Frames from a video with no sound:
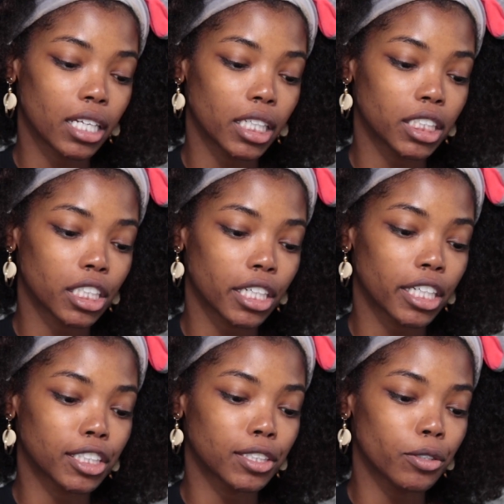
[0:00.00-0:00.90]
cleanser,
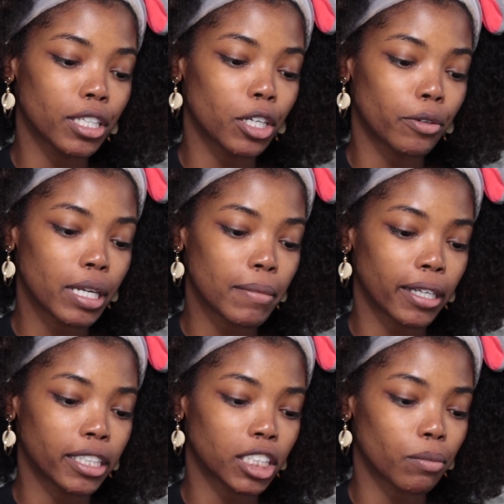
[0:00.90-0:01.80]
soothing cream
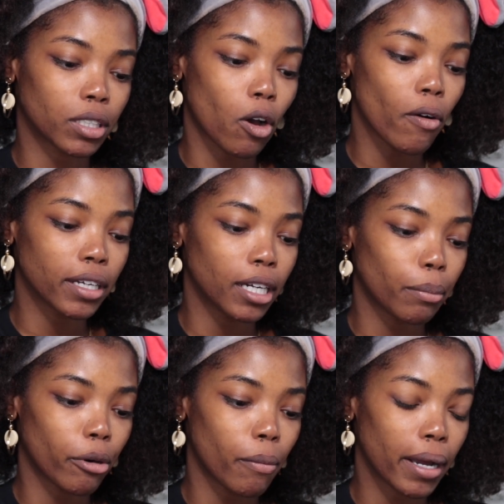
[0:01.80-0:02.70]
cleanser with coconut
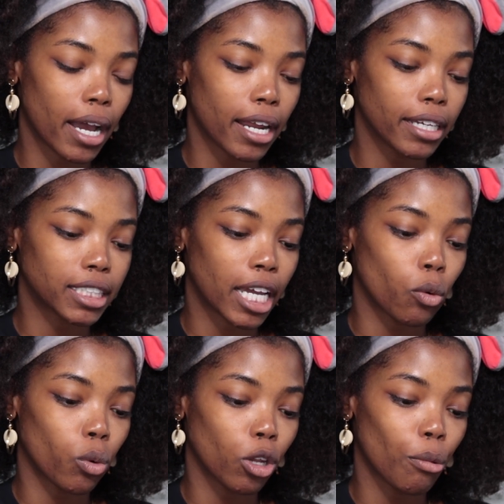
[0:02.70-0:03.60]
probiotics and
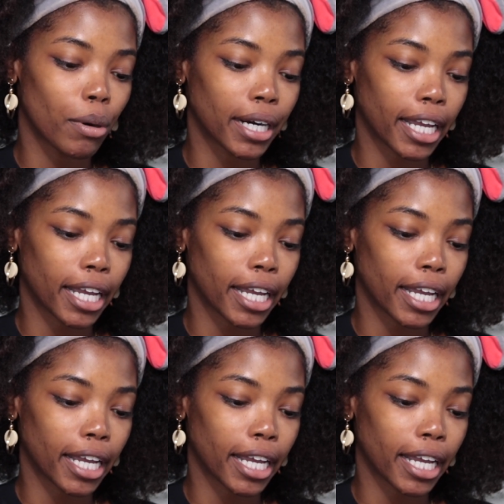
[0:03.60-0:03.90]
willow bark